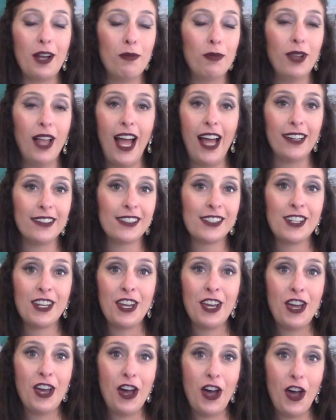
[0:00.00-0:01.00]
a blast
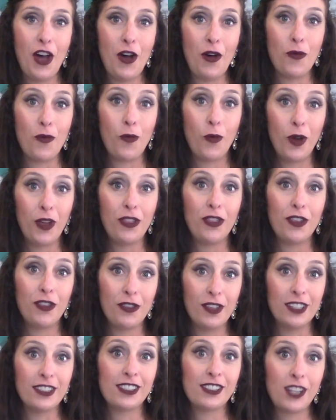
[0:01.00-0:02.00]
with
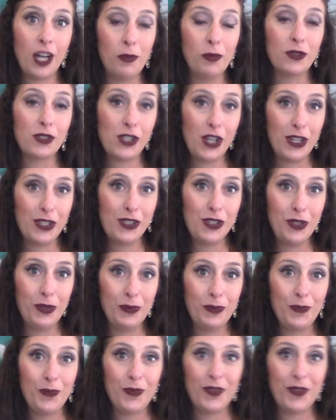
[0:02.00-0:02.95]
this couple's costume.